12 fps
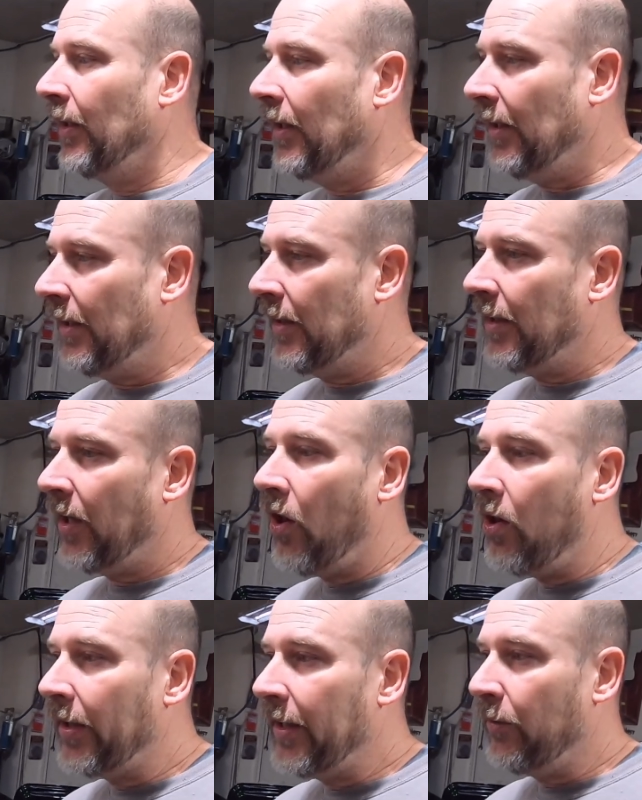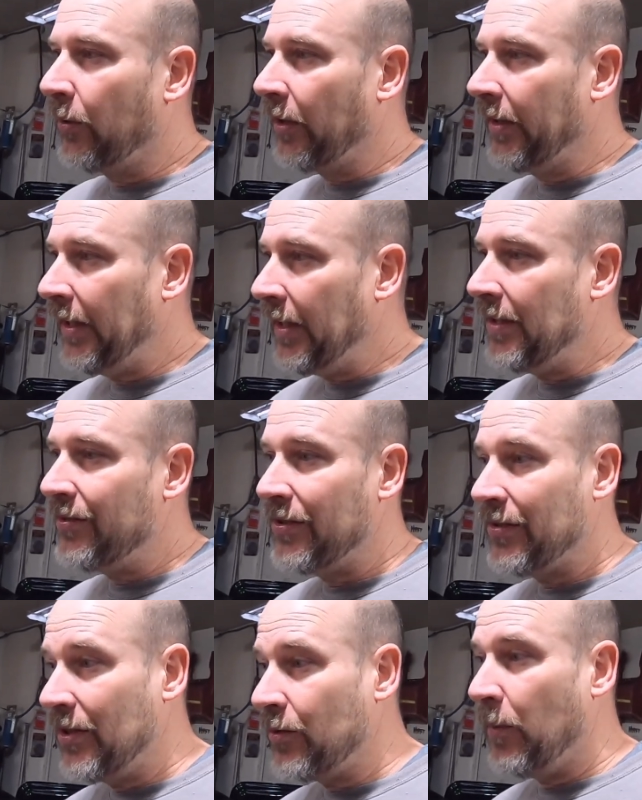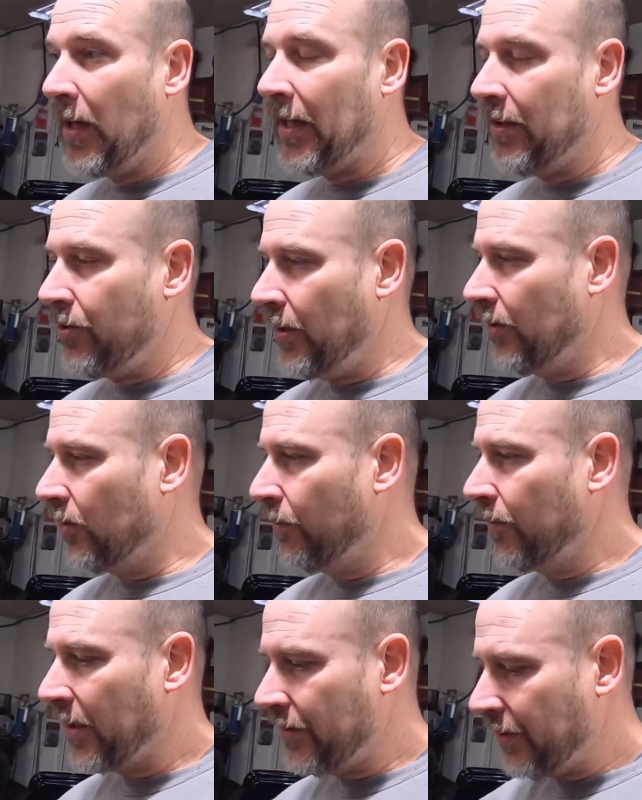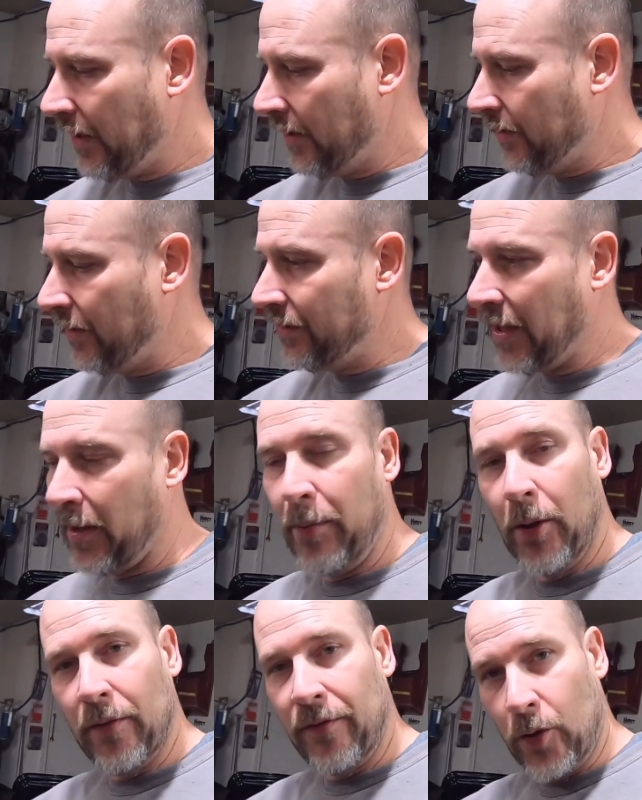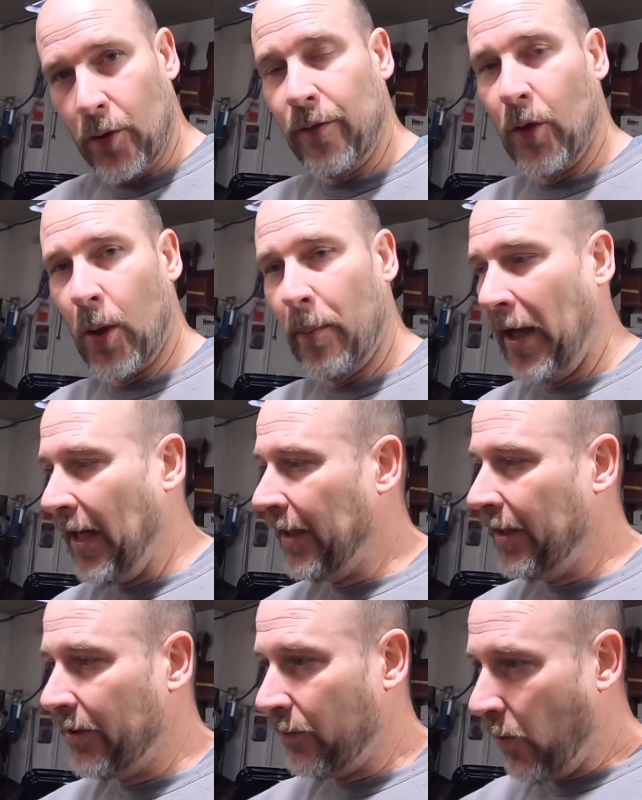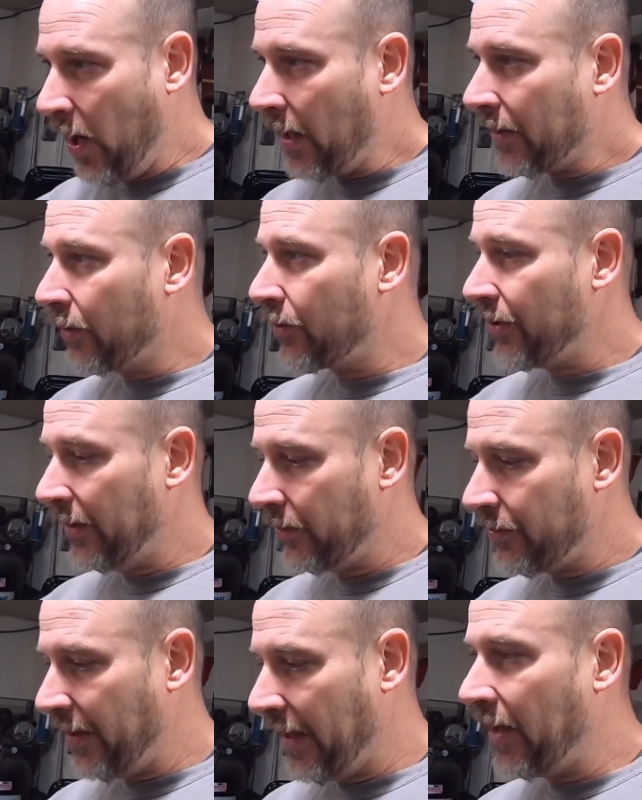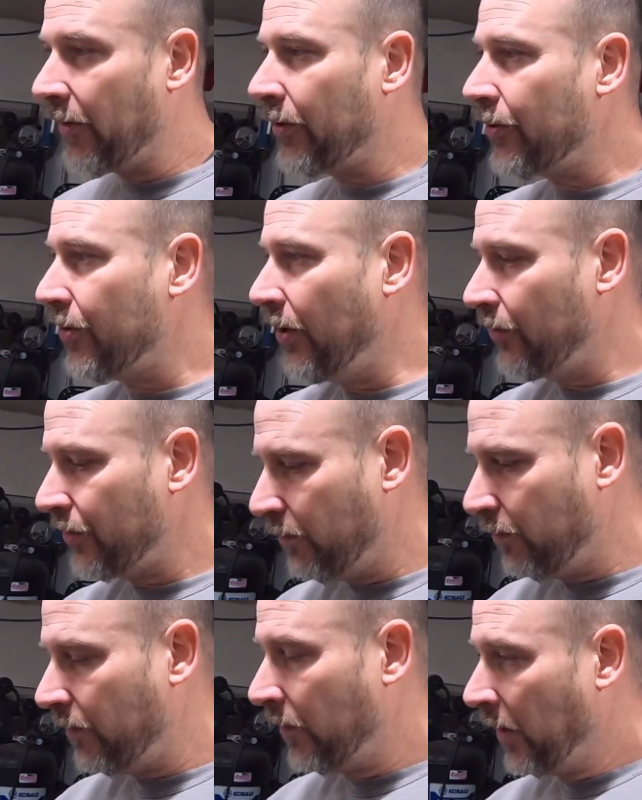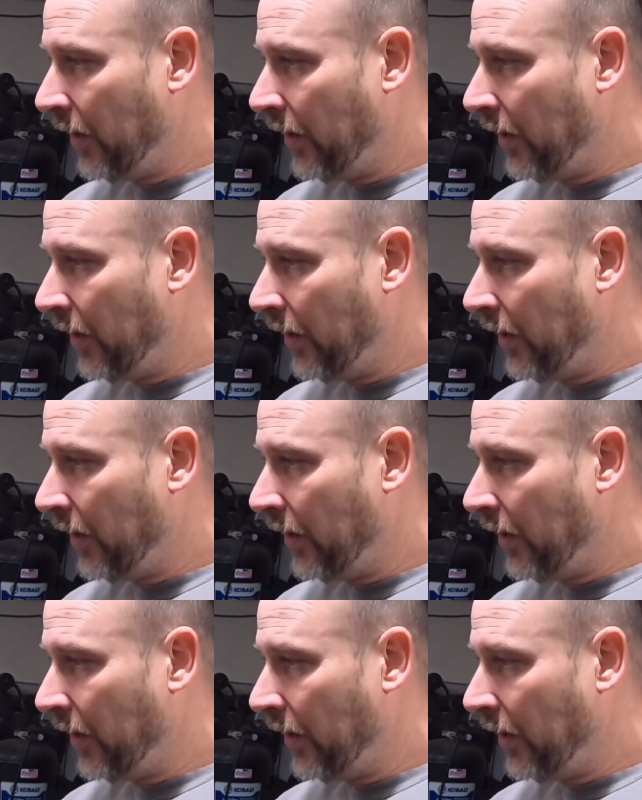All he really needs is this body shell, because he's got to put a full floor pan in it, rockers, inners and outers, you know, some